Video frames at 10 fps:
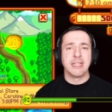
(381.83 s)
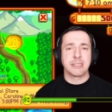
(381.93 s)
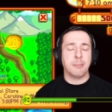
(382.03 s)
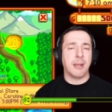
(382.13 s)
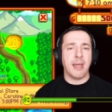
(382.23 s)

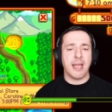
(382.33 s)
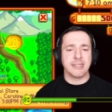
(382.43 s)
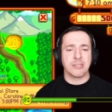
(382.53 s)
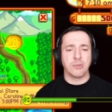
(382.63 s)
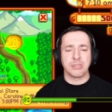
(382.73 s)

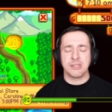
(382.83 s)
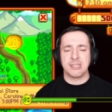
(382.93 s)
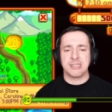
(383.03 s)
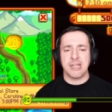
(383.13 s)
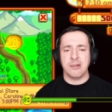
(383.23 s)
supplies and also
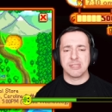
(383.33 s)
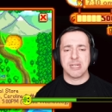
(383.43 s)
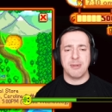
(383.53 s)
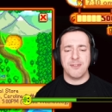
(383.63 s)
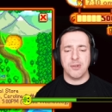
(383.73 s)
to sell
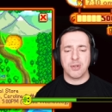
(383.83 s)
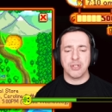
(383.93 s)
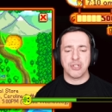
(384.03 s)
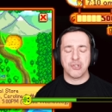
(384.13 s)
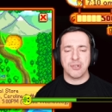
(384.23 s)
some of your
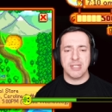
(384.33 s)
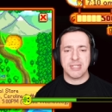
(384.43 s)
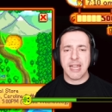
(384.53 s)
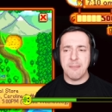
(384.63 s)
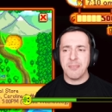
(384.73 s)
goods during the day.